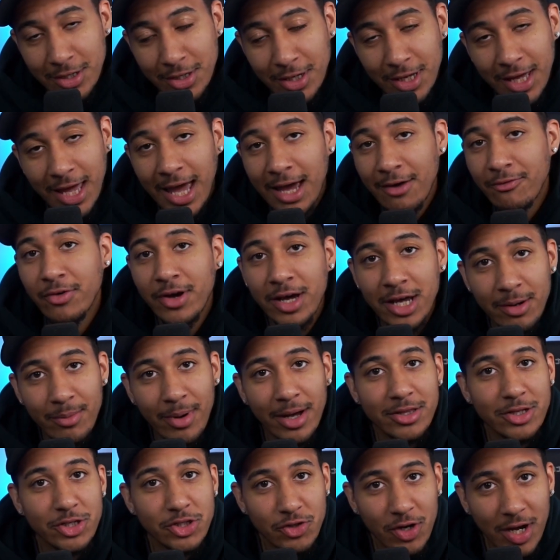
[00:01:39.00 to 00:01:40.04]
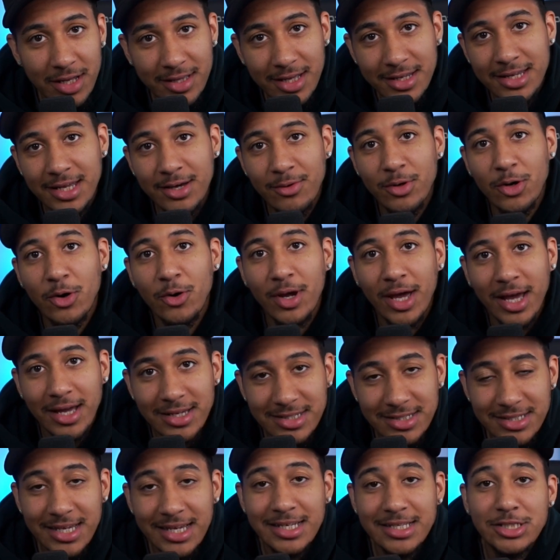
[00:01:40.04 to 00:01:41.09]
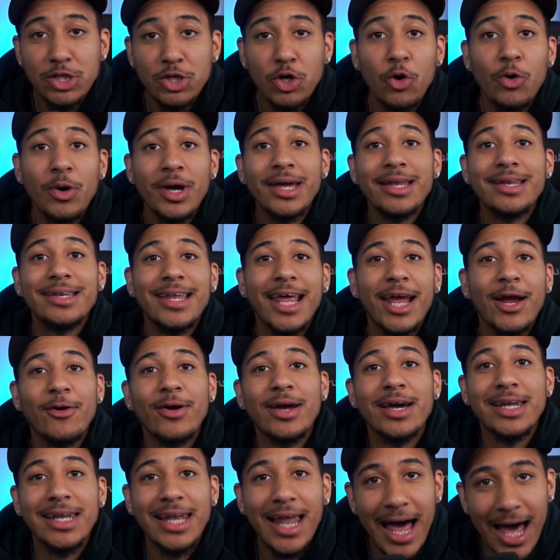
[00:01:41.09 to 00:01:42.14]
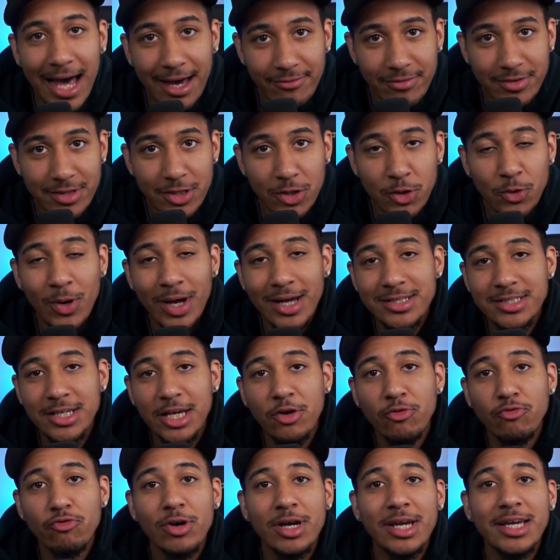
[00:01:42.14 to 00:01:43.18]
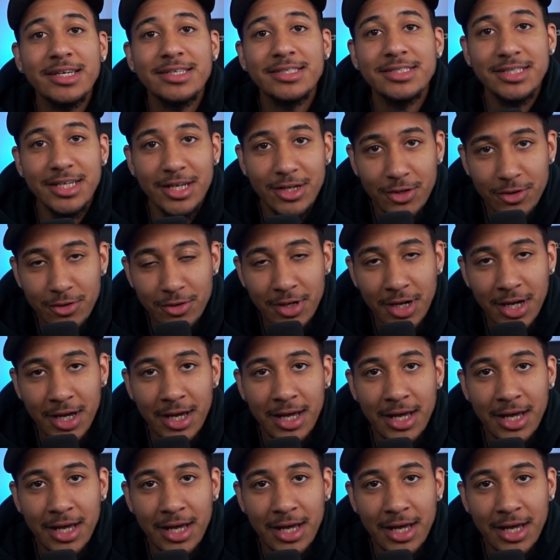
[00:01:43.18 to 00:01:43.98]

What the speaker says: can't forget about the trade they did with OKC to go get Derek Lively, who as a rookie center